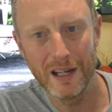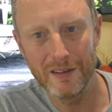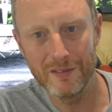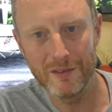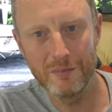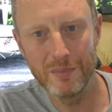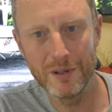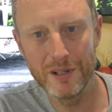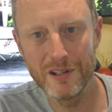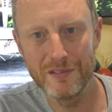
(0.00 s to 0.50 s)

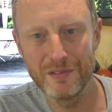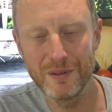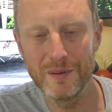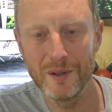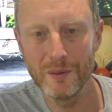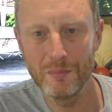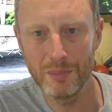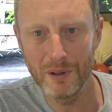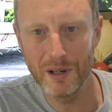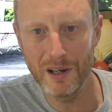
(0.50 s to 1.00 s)
Have a beer
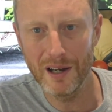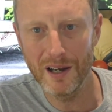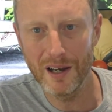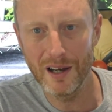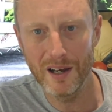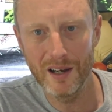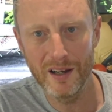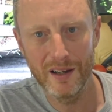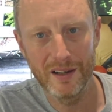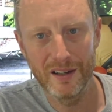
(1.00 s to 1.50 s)
from the
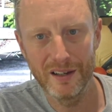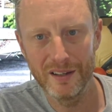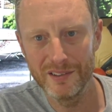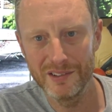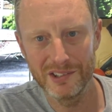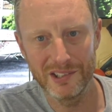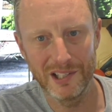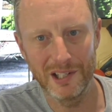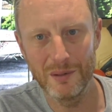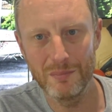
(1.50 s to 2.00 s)
bar.
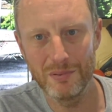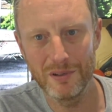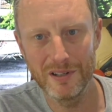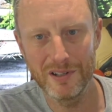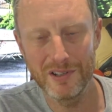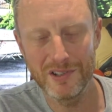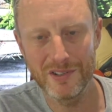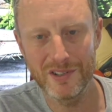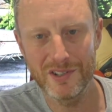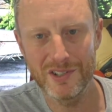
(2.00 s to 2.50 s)

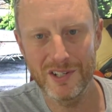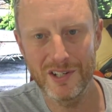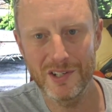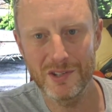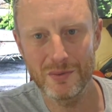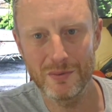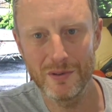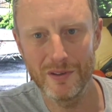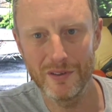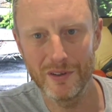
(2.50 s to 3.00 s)
Celebrate the
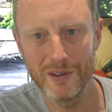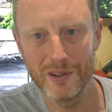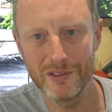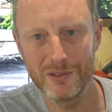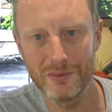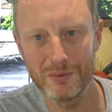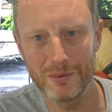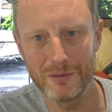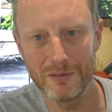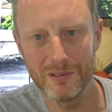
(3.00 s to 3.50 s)
success with
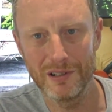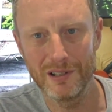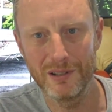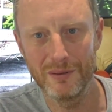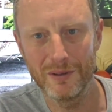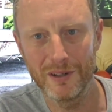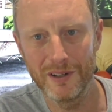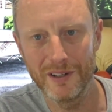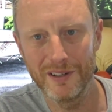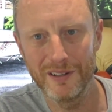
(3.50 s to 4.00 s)
us. We
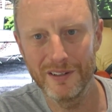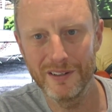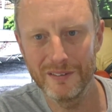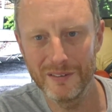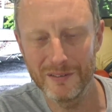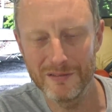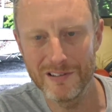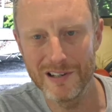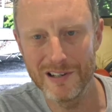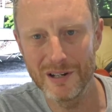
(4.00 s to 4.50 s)
really want
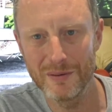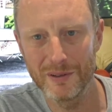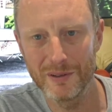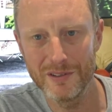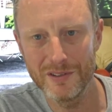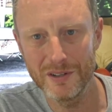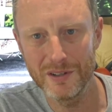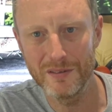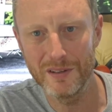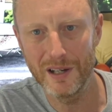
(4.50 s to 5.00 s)

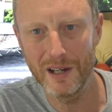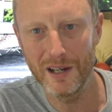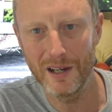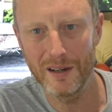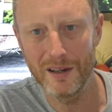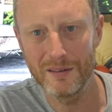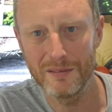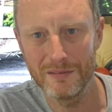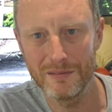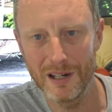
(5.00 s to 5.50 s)
to do
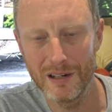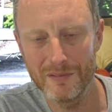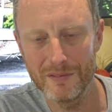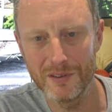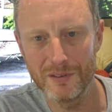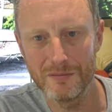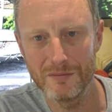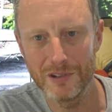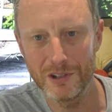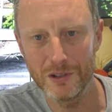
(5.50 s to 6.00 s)
that
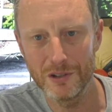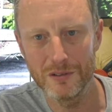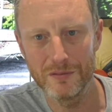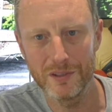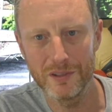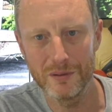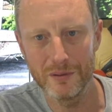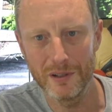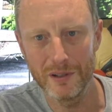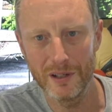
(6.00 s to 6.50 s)
rather than
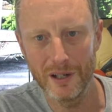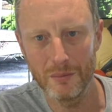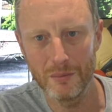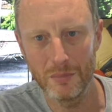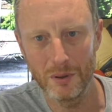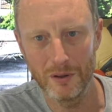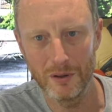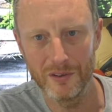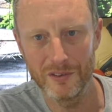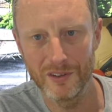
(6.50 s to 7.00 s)
recover you in an
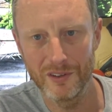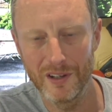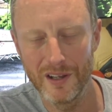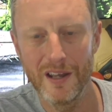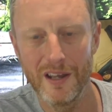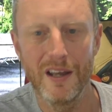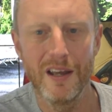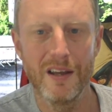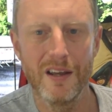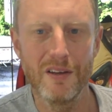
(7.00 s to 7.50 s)
ambulance.
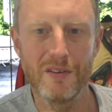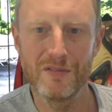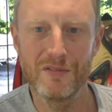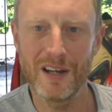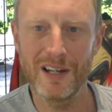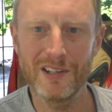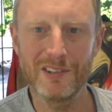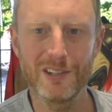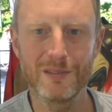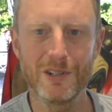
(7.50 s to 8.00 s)

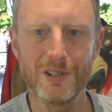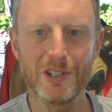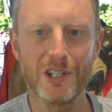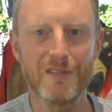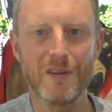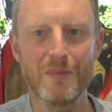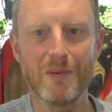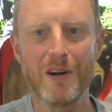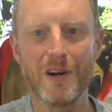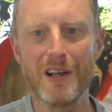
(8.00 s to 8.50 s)
Thanks so
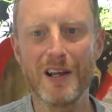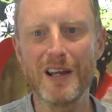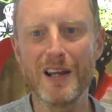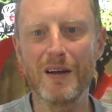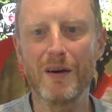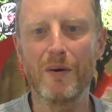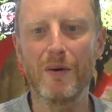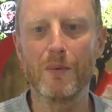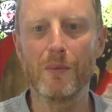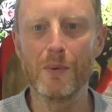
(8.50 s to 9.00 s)
much,
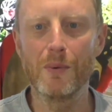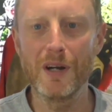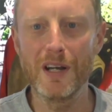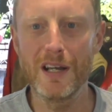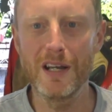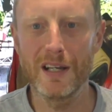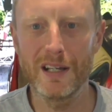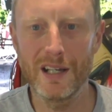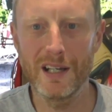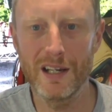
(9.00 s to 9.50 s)
everybody.
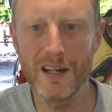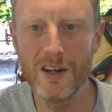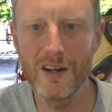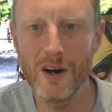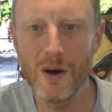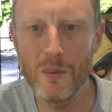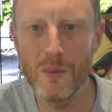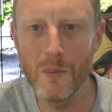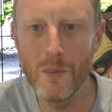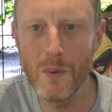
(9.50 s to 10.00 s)
We
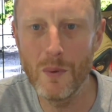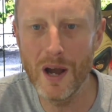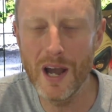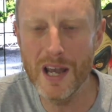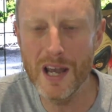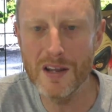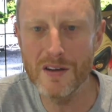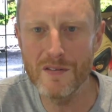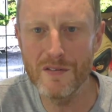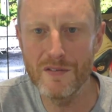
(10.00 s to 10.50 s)
cannot
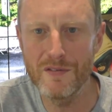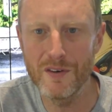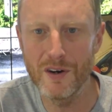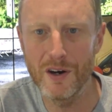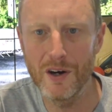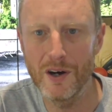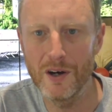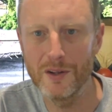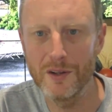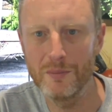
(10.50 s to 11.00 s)
wait
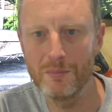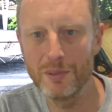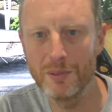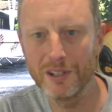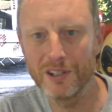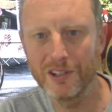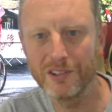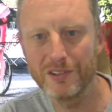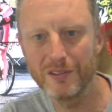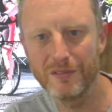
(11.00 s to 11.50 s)
for the
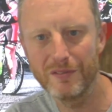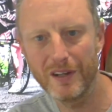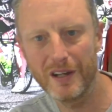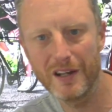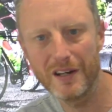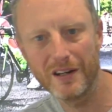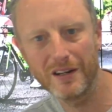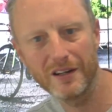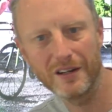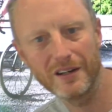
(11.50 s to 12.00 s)
biggest
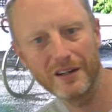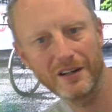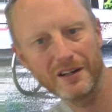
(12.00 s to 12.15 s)
event